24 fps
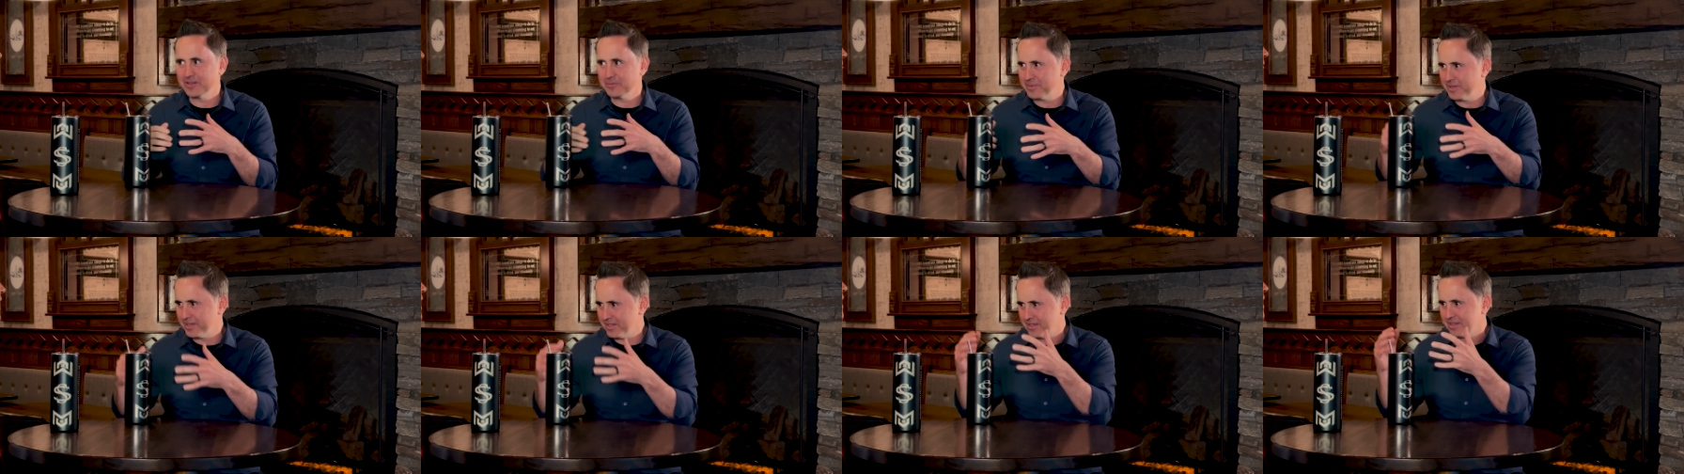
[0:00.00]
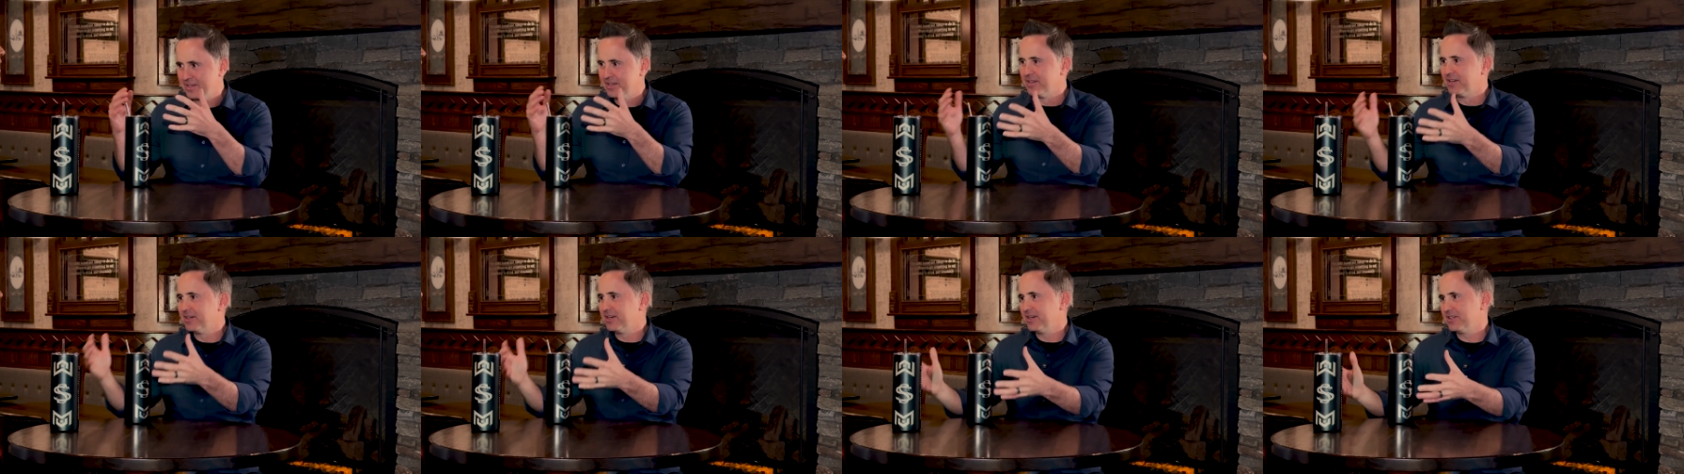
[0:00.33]
be
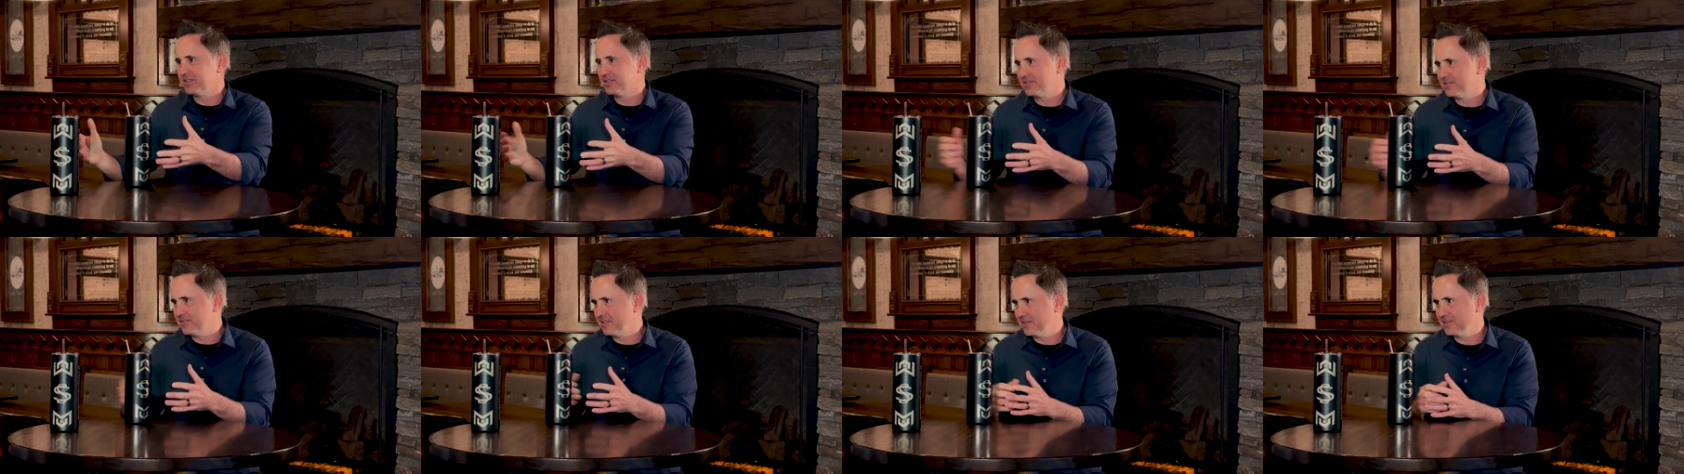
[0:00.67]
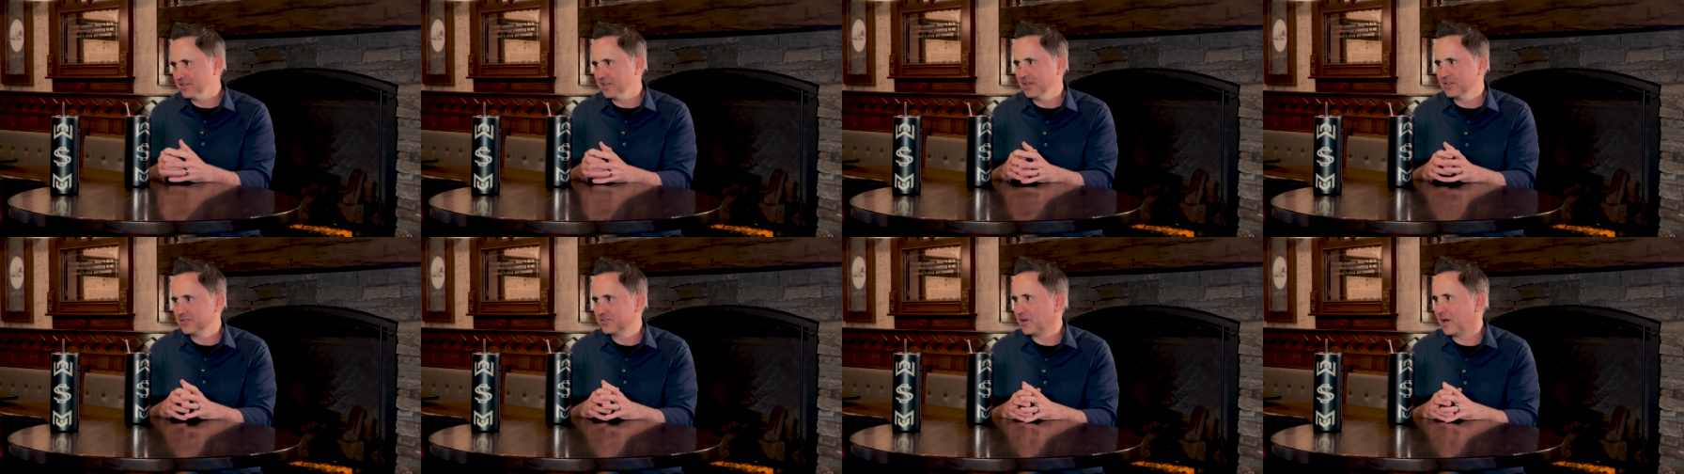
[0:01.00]

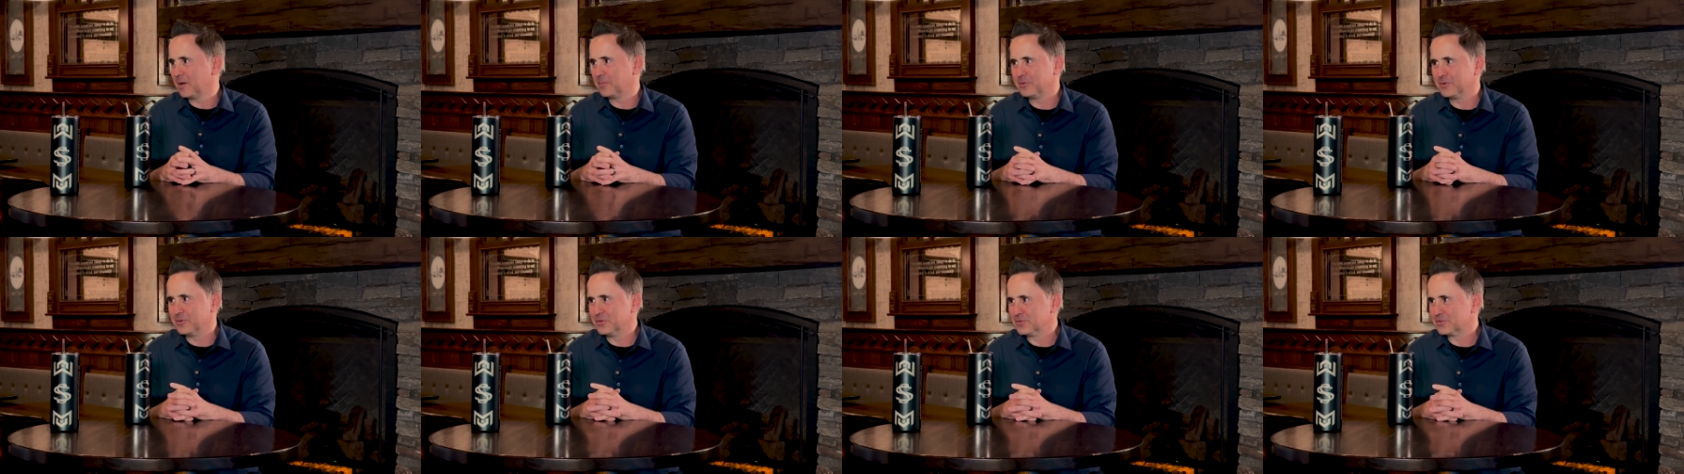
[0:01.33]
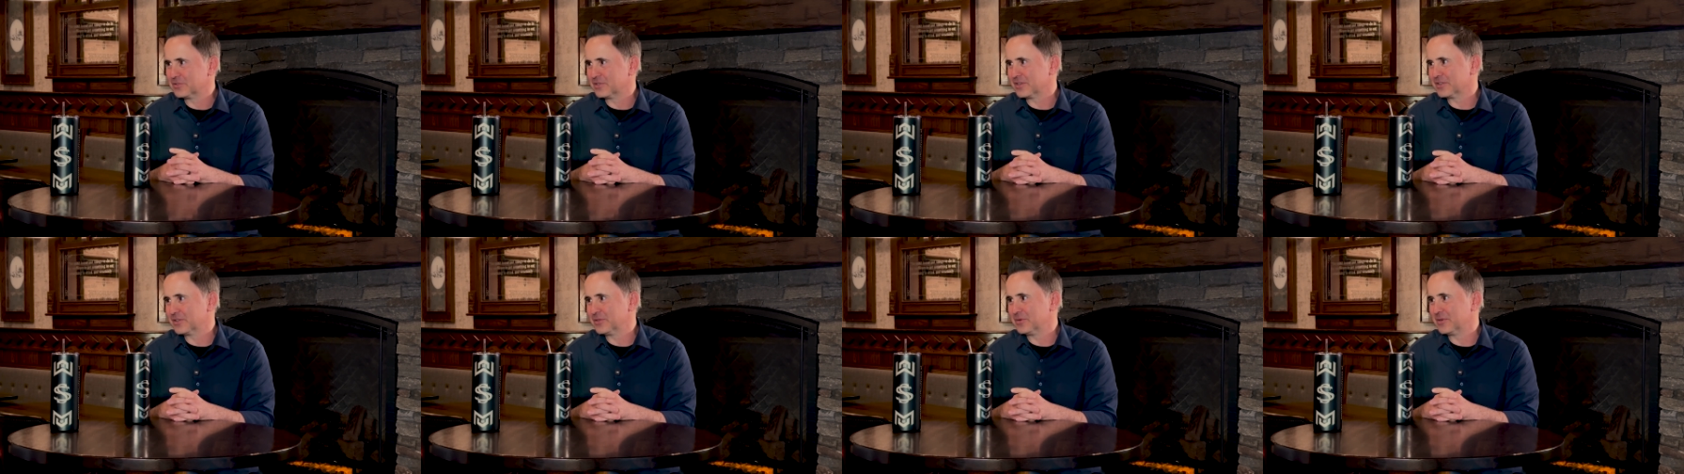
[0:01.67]
a top
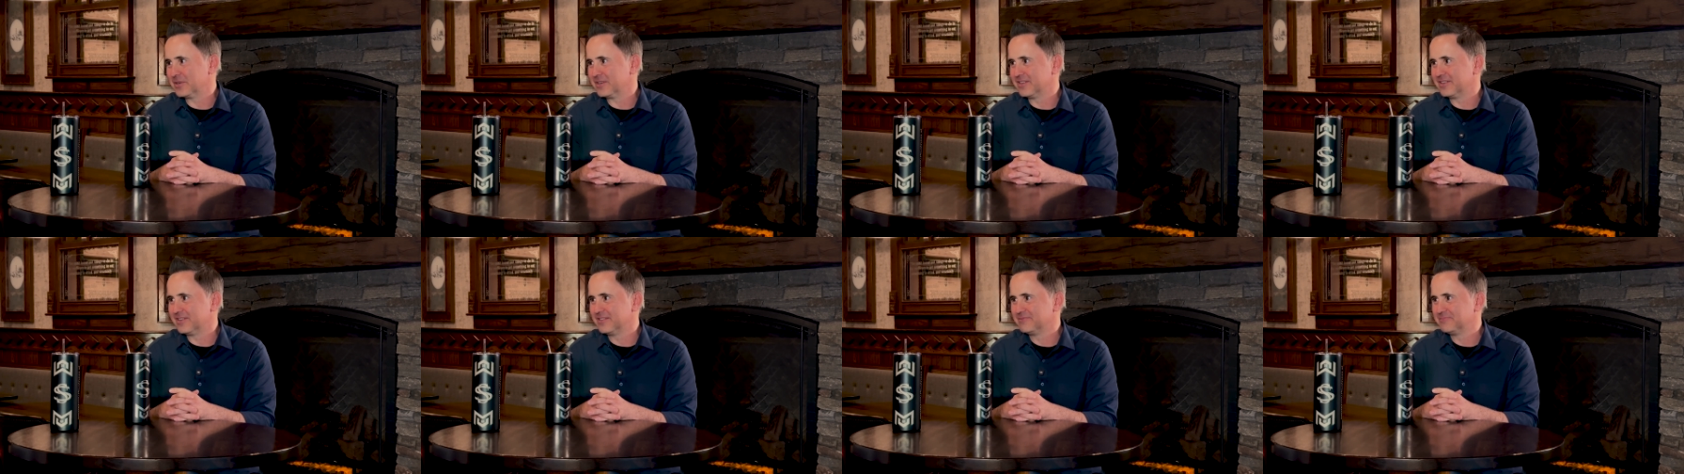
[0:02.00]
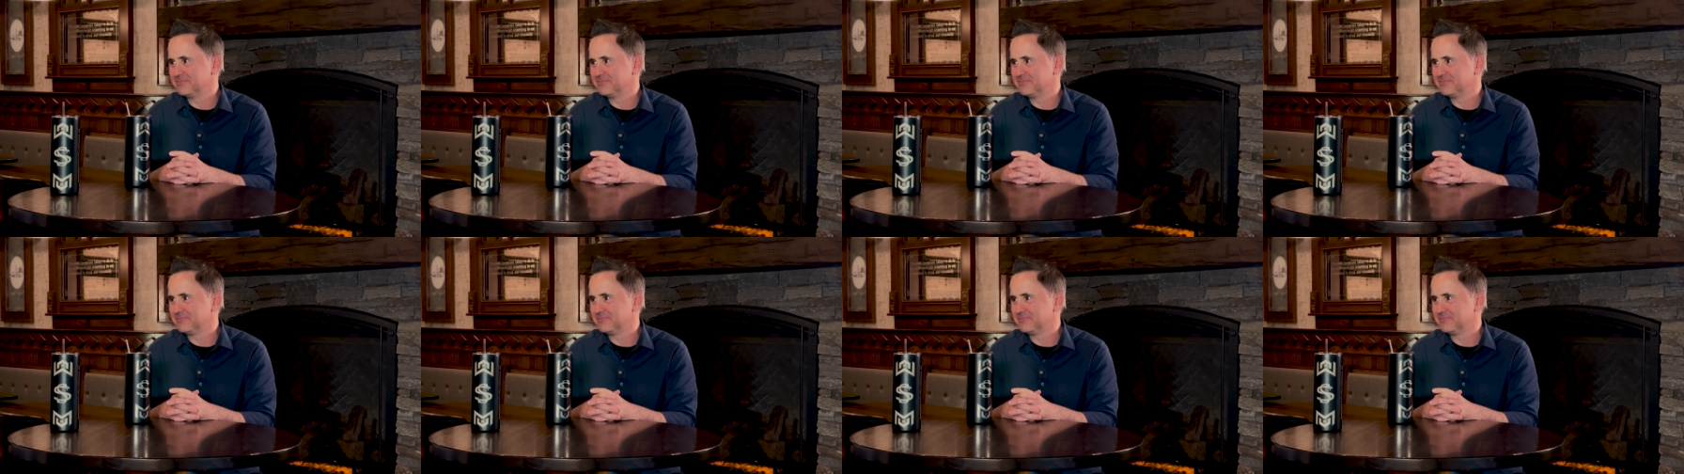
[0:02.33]
producer like you are?